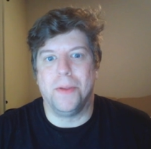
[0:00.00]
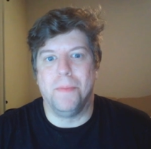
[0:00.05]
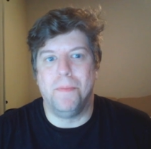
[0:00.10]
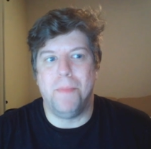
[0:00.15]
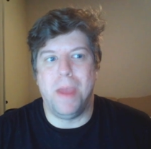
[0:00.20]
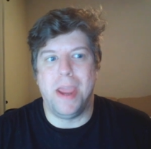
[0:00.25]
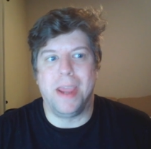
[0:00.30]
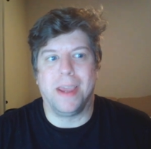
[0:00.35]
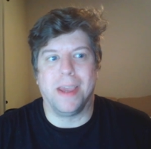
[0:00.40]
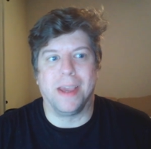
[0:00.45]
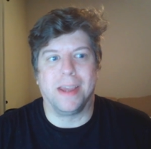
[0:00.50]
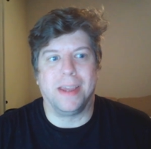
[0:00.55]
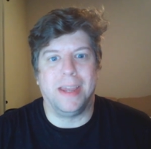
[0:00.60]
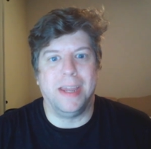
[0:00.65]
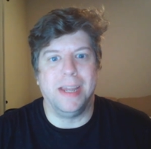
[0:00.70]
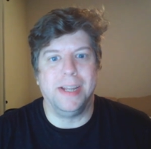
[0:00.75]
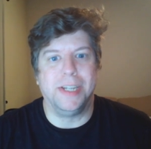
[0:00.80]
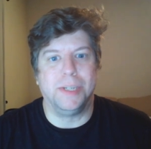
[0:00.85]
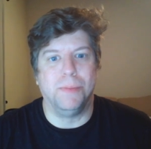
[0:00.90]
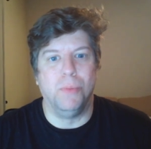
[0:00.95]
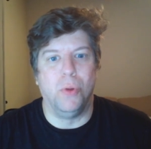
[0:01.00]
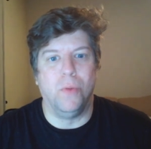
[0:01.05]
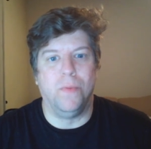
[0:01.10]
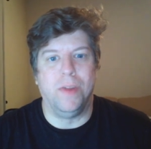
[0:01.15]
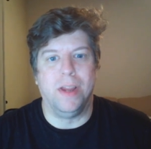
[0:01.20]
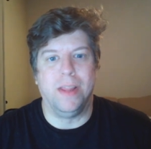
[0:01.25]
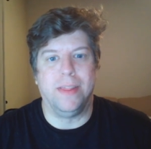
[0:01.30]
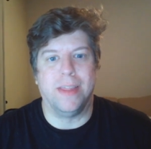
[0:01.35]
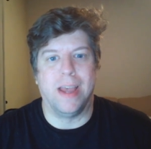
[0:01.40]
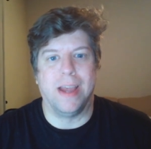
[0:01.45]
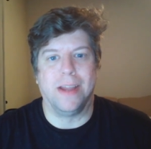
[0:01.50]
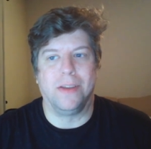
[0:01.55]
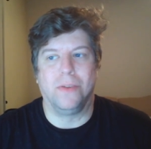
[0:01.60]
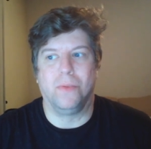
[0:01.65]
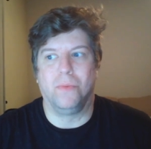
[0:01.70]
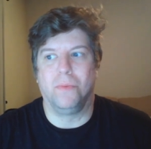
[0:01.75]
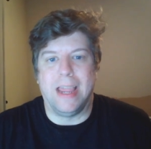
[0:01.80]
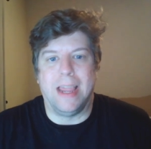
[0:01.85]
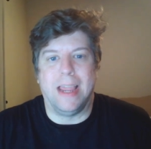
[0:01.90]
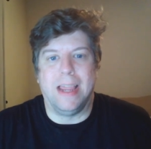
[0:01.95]
make a kids movie that
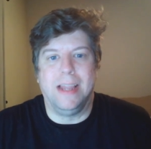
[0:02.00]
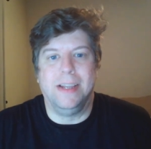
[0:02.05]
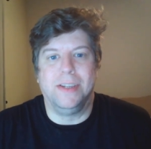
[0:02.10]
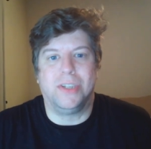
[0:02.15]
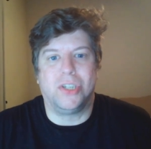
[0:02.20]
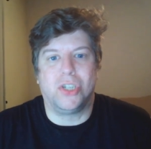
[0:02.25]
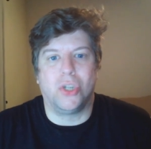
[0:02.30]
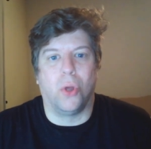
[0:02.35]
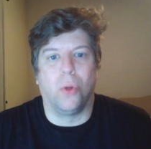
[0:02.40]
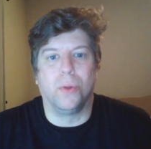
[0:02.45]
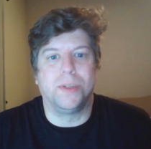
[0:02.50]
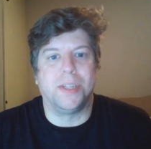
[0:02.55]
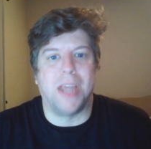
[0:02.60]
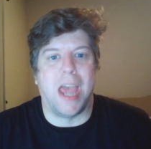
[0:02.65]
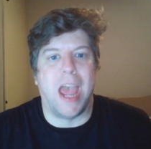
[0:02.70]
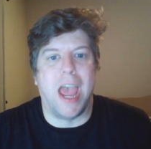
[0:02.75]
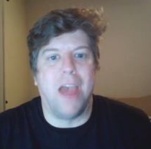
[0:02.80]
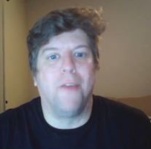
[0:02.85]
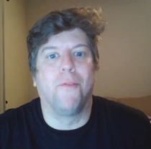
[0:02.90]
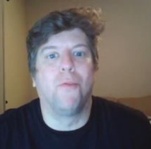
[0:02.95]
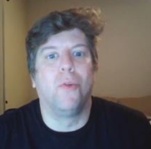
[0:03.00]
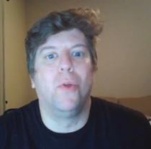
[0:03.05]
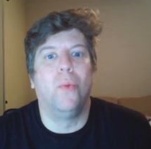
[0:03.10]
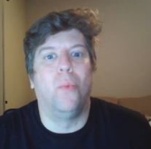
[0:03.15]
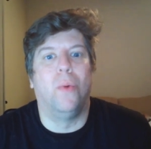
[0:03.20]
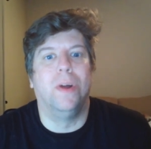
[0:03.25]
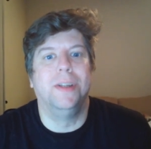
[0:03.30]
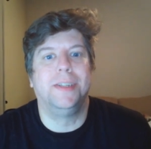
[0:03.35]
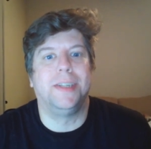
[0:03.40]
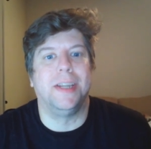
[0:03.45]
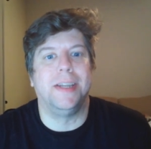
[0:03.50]
insults everyone's